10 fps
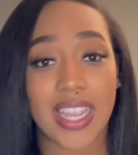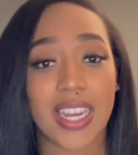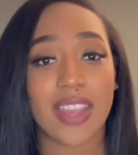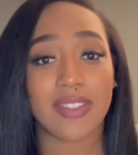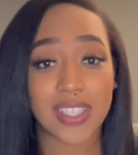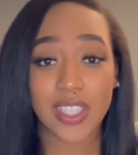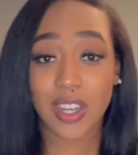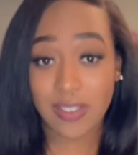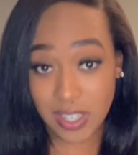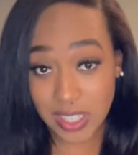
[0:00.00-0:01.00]
if this is your
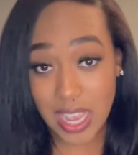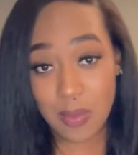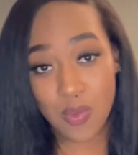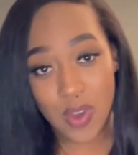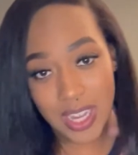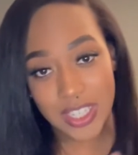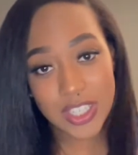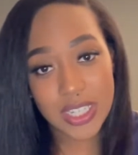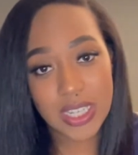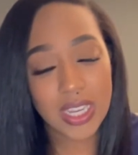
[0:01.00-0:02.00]
first time
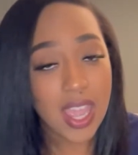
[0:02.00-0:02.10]
watching,